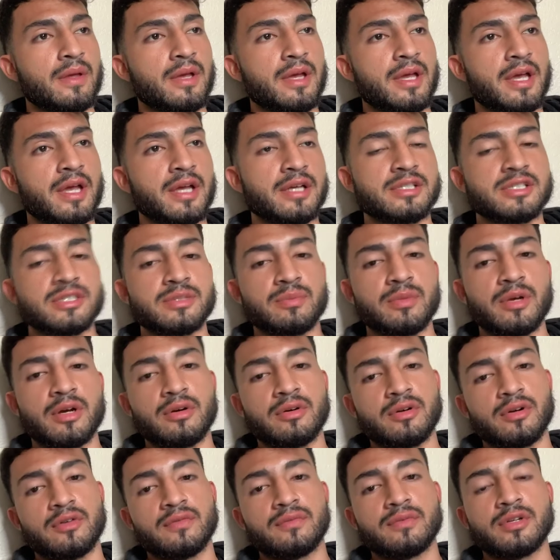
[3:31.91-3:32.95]
X amount
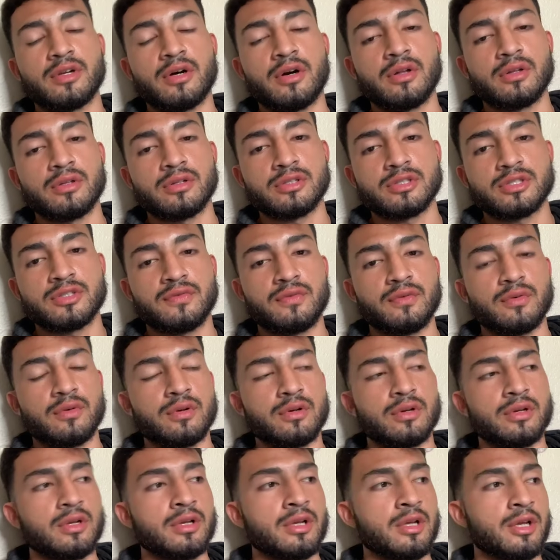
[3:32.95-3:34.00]
of dollars
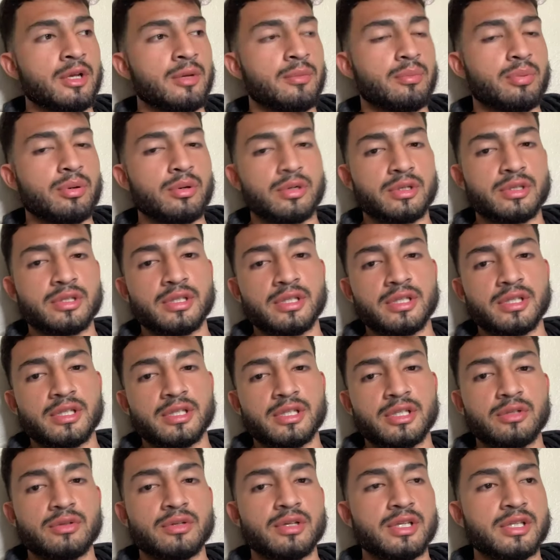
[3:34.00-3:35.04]
for per click.
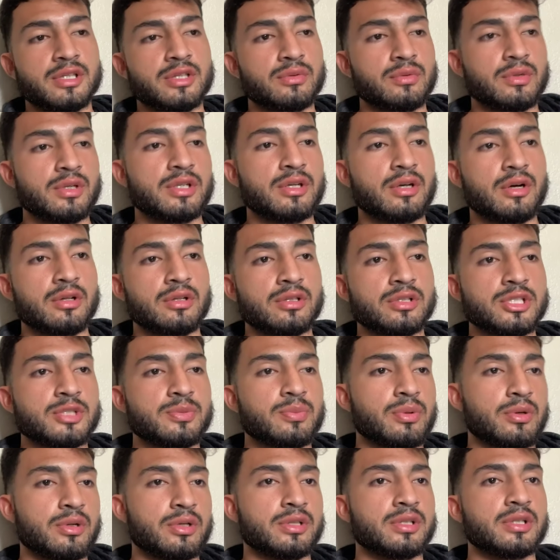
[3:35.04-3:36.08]
You get $3
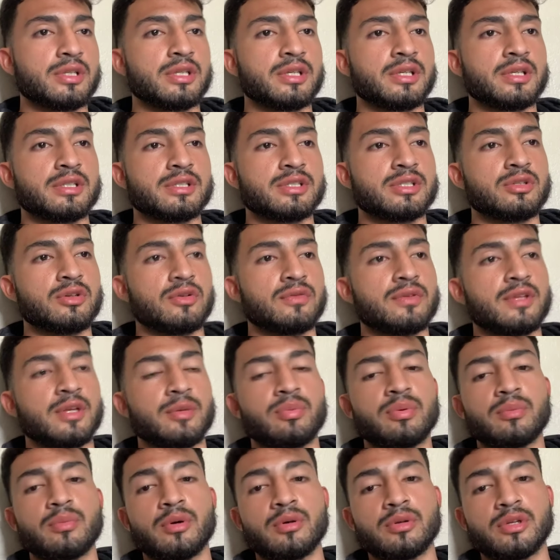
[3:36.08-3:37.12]
per click. So if they
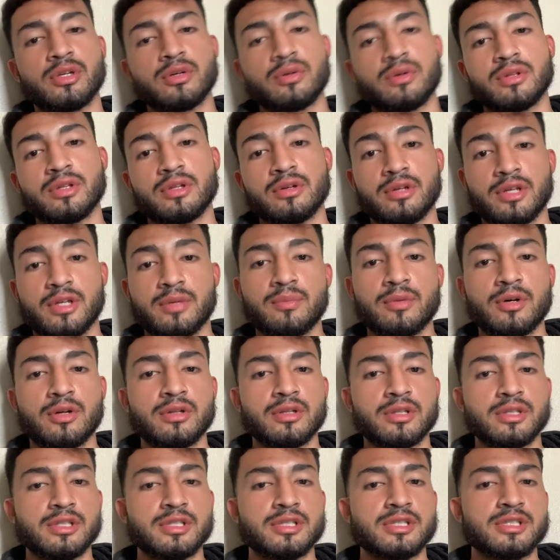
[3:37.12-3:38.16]
promote you on their email
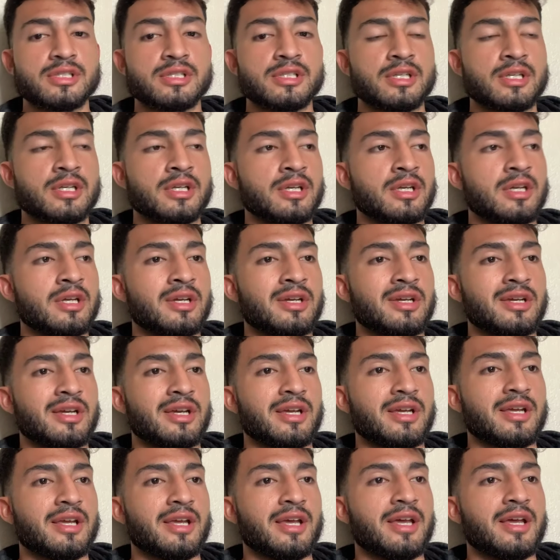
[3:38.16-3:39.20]
list,
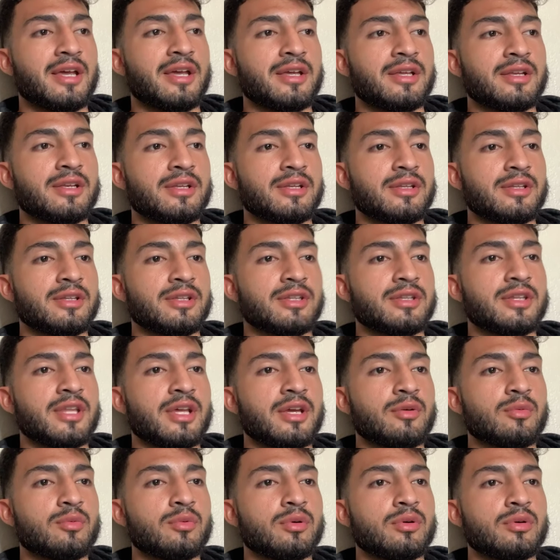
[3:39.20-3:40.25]
and they
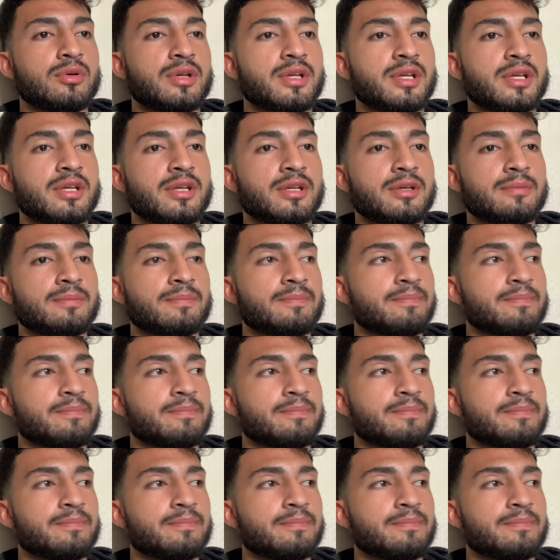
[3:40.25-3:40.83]
will get